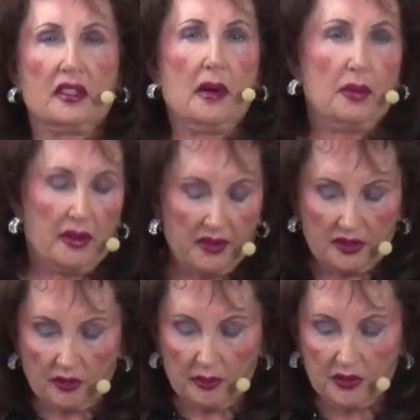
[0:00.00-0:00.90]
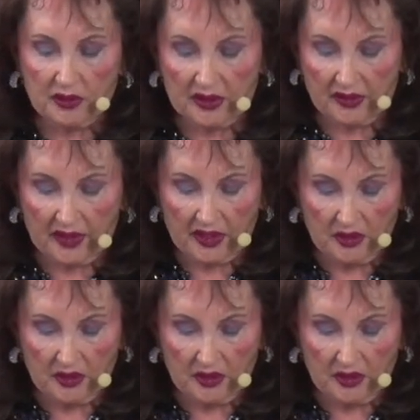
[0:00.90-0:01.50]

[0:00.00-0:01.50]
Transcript: couple of the scriptures that they